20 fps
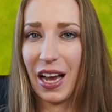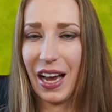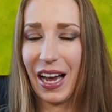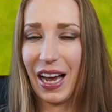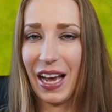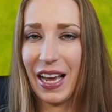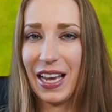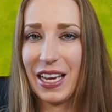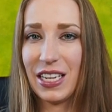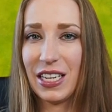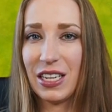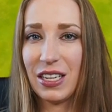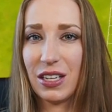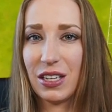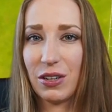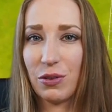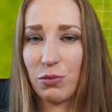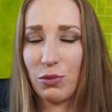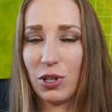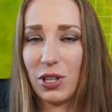I didn't
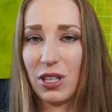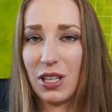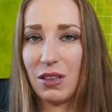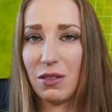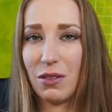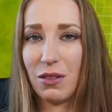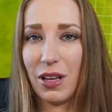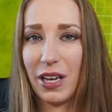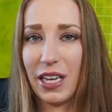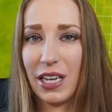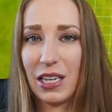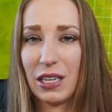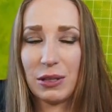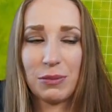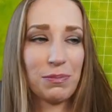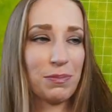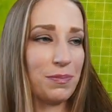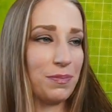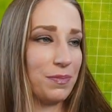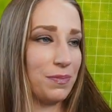really like,
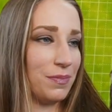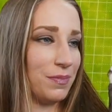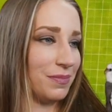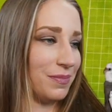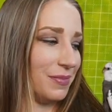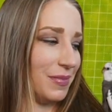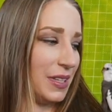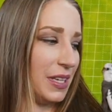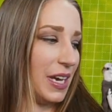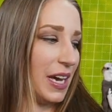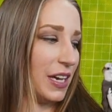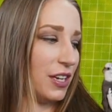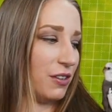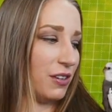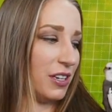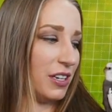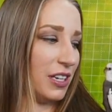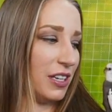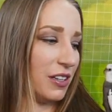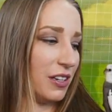yeah, you
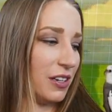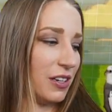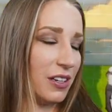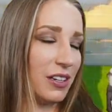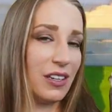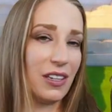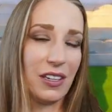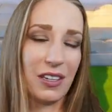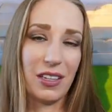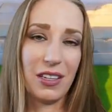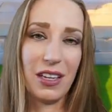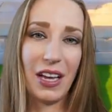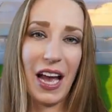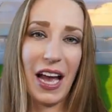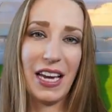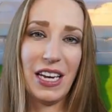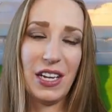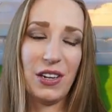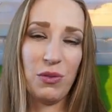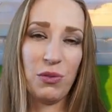didn't either.
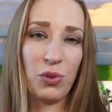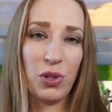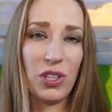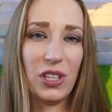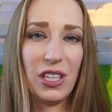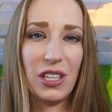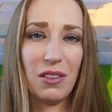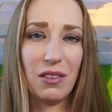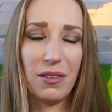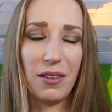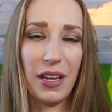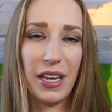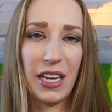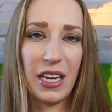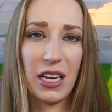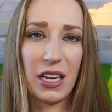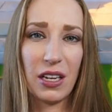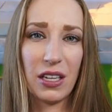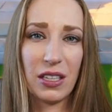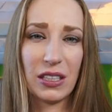I didn't really
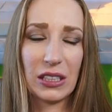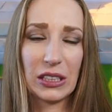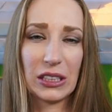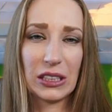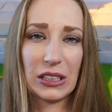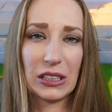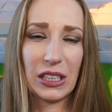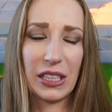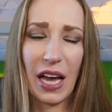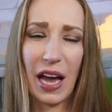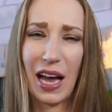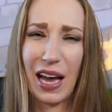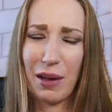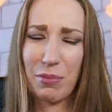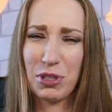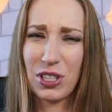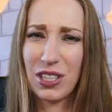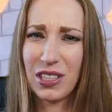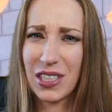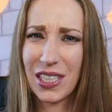like the
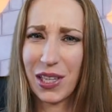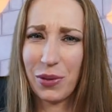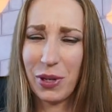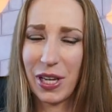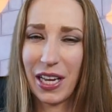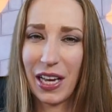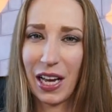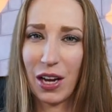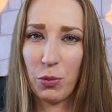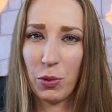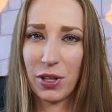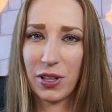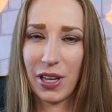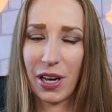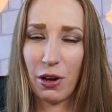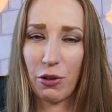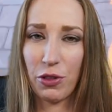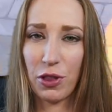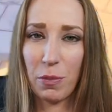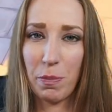options that we had
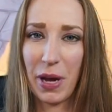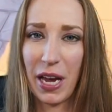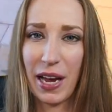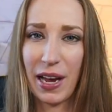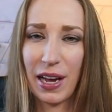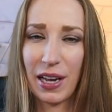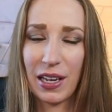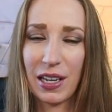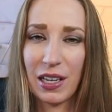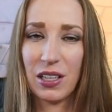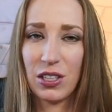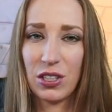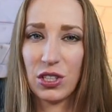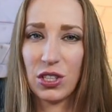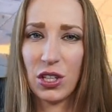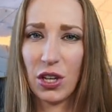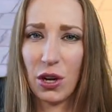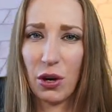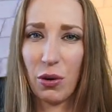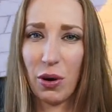without the pack.
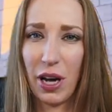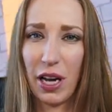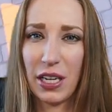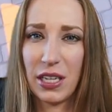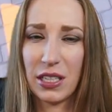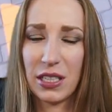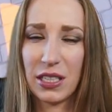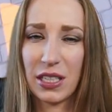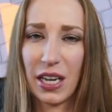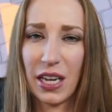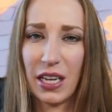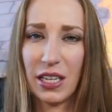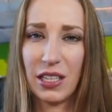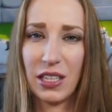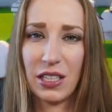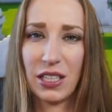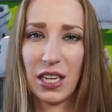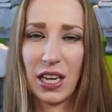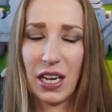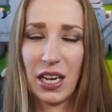So I decided to
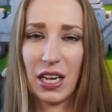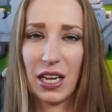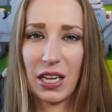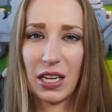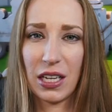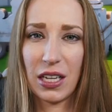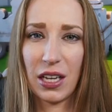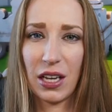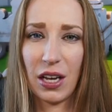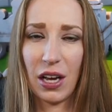take,